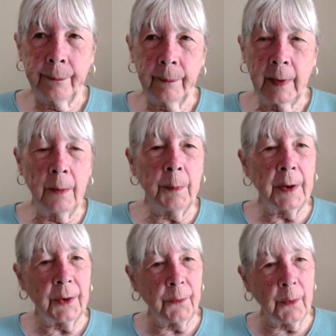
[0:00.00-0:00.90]

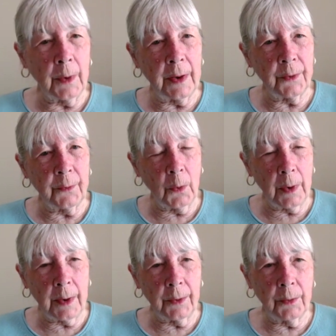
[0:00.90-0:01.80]
impetus for his
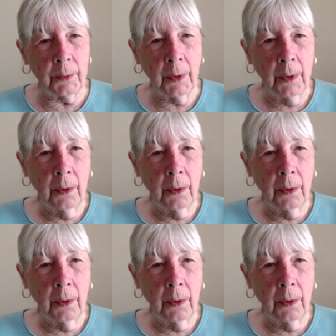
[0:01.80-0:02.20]
voyage